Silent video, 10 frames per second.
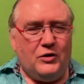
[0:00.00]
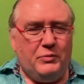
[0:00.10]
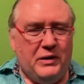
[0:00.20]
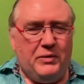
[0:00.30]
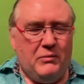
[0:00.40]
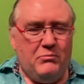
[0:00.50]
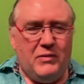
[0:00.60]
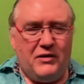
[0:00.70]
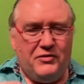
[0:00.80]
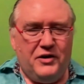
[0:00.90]
people
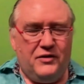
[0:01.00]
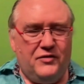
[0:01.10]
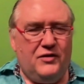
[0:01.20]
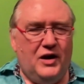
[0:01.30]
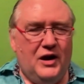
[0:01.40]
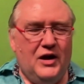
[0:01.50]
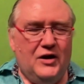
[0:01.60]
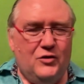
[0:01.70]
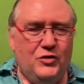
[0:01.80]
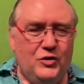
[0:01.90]
methods
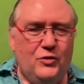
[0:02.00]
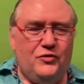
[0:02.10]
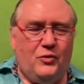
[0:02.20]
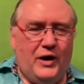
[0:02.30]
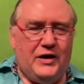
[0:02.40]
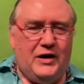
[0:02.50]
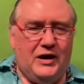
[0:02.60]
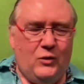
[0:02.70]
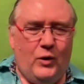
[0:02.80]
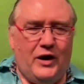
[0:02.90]
to use Reiki
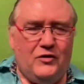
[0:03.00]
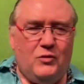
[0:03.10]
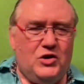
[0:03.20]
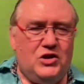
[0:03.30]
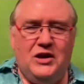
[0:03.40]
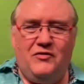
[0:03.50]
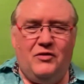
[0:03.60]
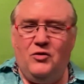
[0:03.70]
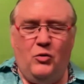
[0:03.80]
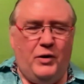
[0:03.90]
in ways which never
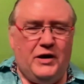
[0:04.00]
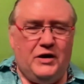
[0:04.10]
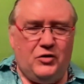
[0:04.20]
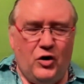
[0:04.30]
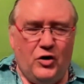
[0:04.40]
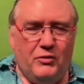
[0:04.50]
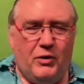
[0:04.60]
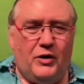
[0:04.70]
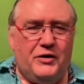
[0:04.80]
nobody had heard about.